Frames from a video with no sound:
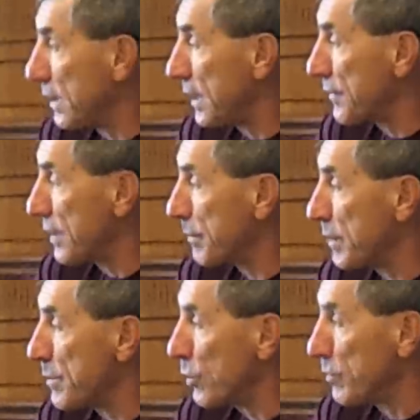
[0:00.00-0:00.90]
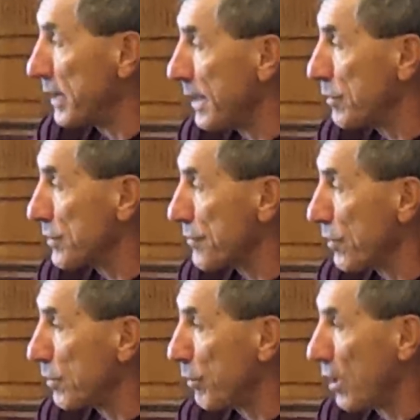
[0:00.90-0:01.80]
and I think people have been able to
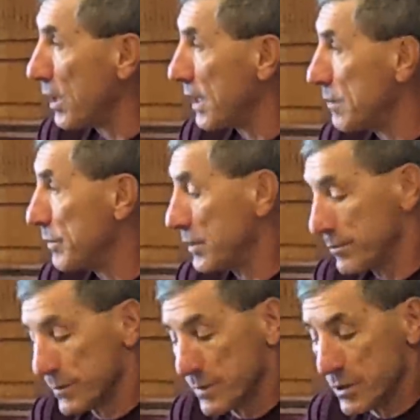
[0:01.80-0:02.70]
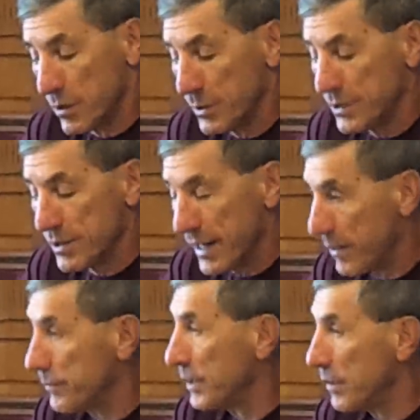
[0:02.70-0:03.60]
throw the ball on them. But going into
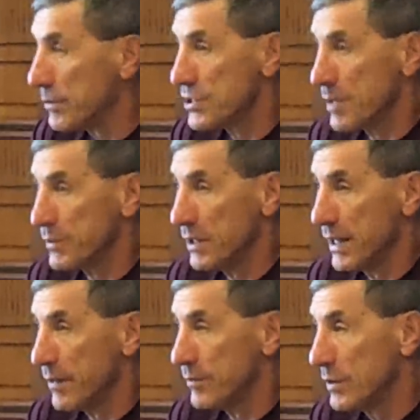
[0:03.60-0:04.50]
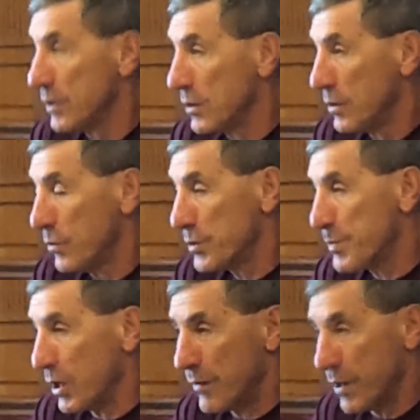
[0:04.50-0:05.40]
that, you know, it's something that
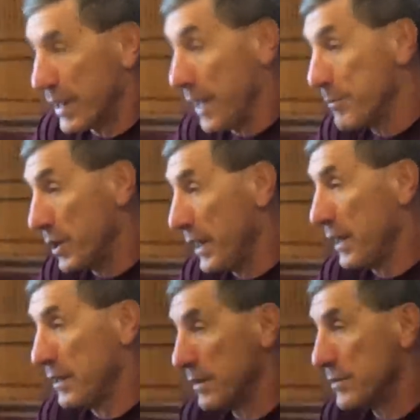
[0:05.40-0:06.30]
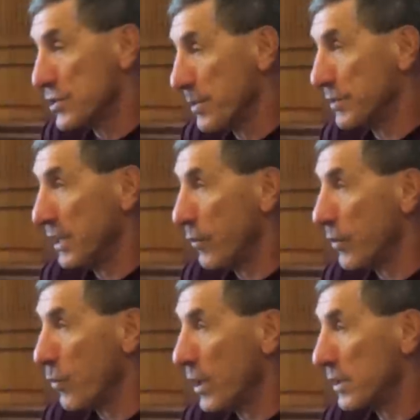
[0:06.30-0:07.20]
was part of our game plan and something that
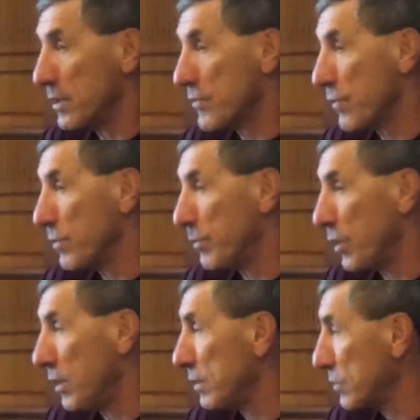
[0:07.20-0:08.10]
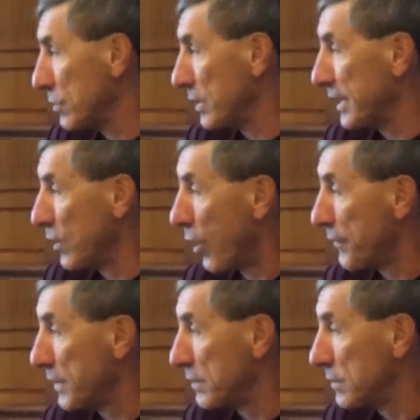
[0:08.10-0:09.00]
we wanted to throw the ball early and
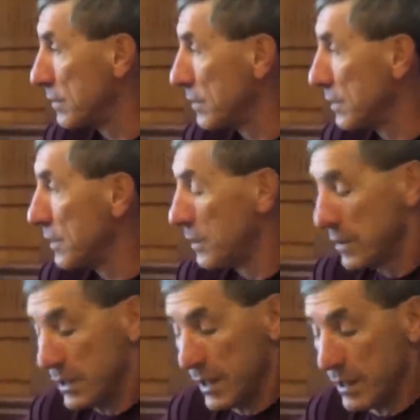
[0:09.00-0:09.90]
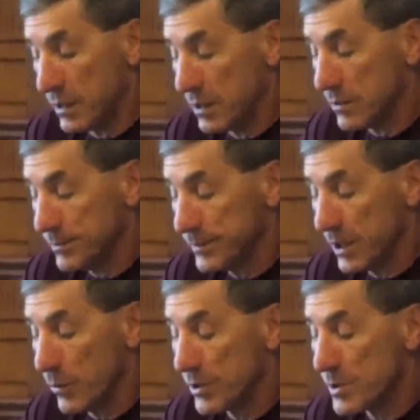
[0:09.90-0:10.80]
often. And, uh,
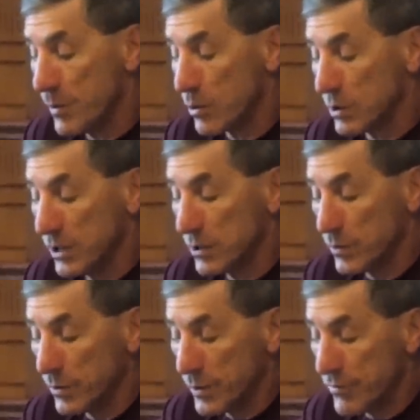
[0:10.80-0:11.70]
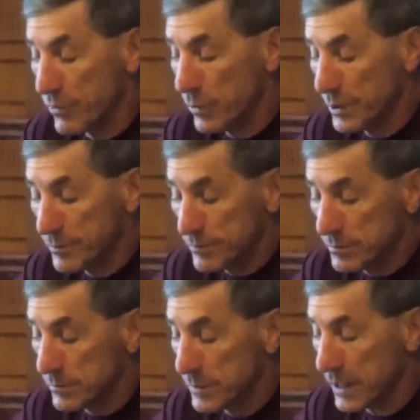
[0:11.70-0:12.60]
you know, when the smoke cleared, we, we threw it,
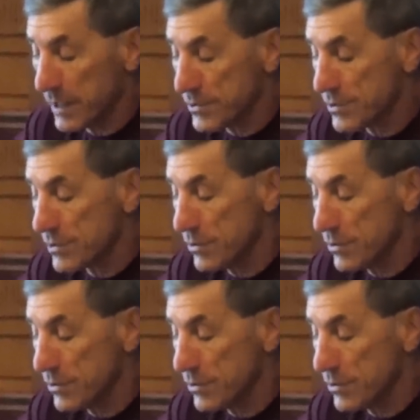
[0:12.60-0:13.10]
I guess,